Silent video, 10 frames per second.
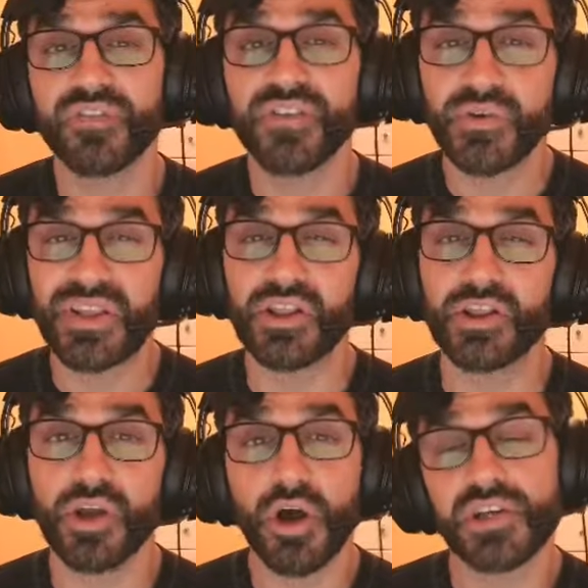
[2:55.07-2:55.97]
very
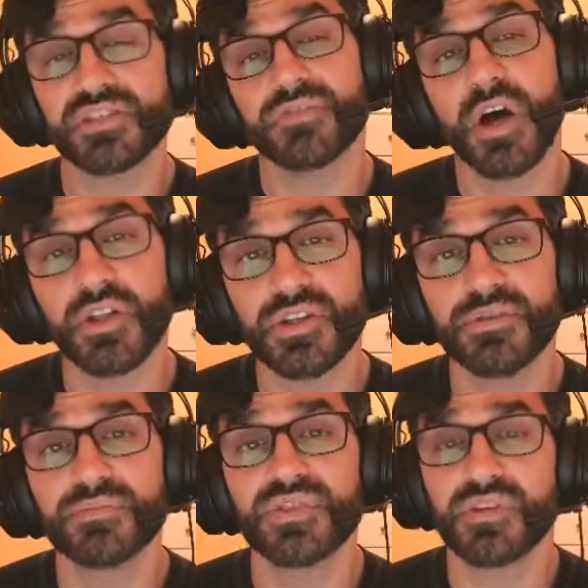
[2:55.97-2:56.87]
large
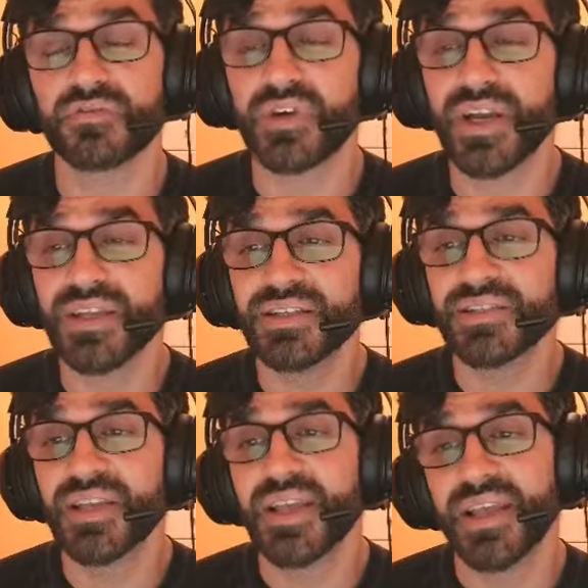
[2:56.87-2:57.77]
volumes of
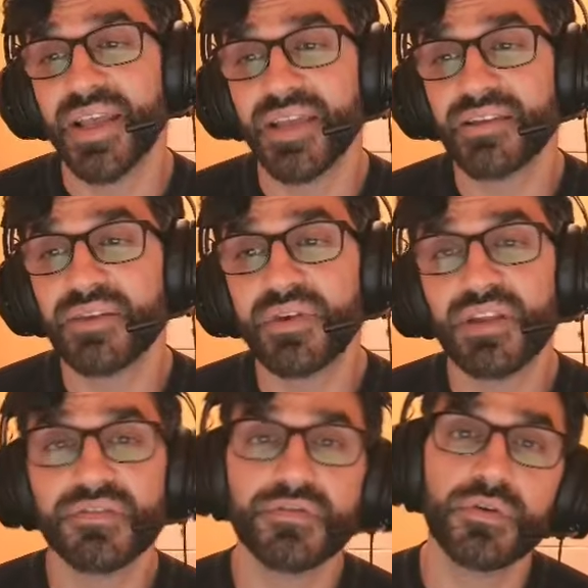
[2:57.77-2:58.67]
writes and great
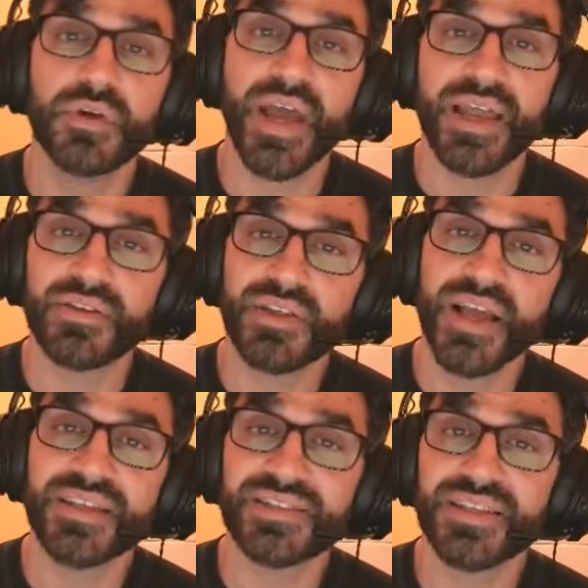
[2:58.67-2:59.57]
for
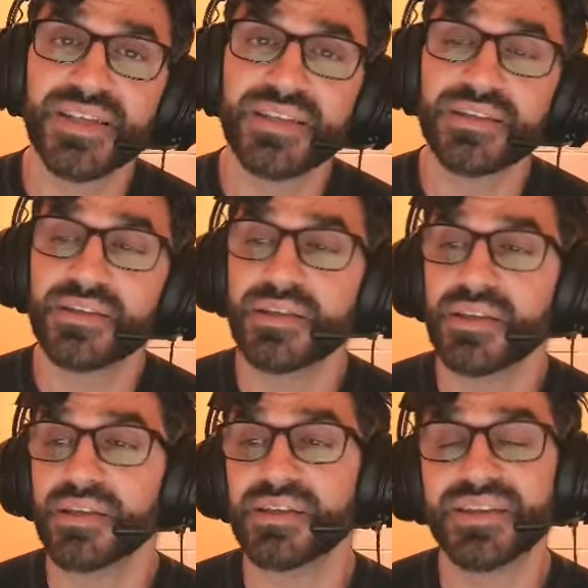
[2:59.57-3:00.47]
analyzing
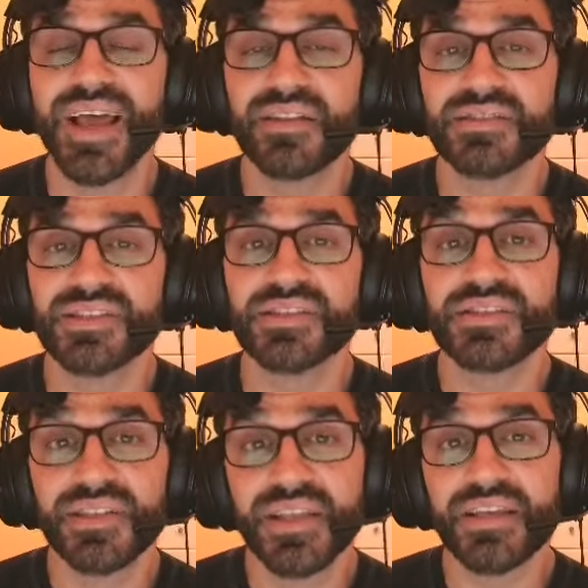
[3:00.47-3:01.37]
and analysis
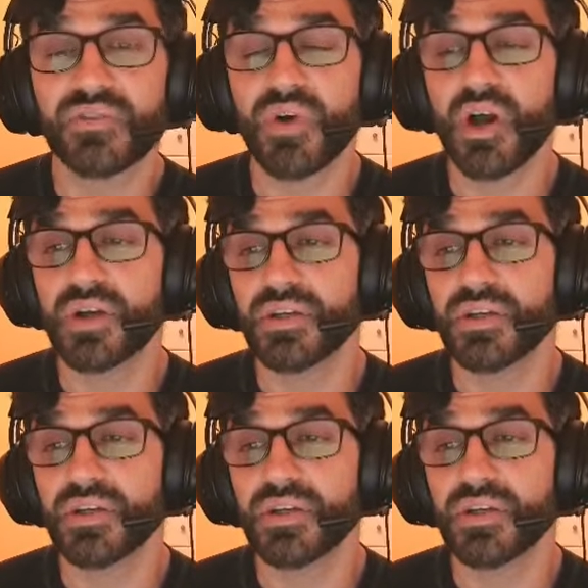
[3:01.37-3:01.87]
later on.